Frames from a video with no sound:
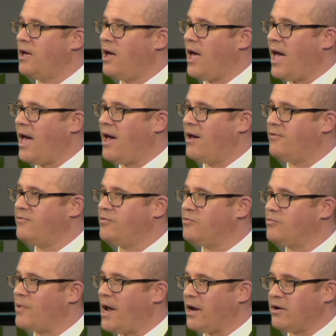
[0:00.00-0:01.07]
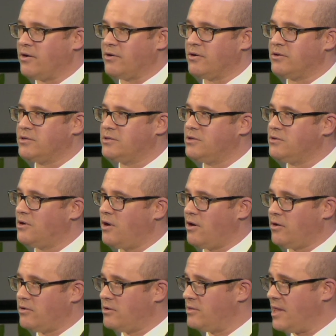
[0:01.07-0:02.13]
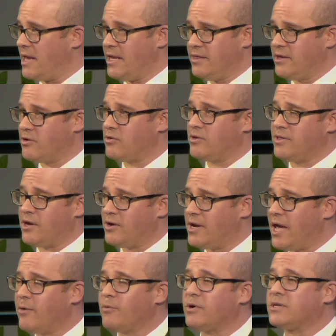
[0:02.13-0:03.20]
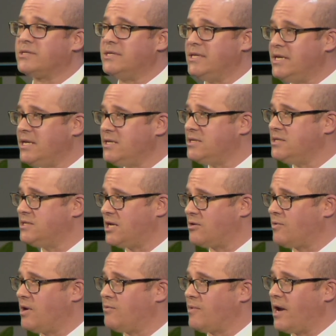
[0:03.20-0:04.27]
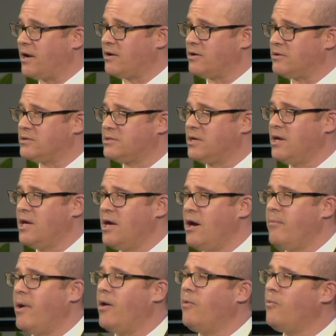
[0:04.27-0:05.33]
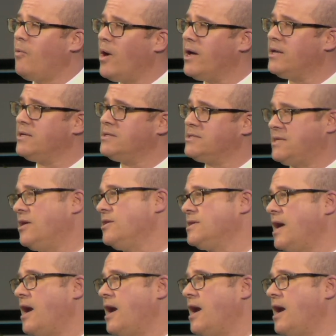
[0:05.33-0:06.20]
have records, or their networks need to generate records about what cell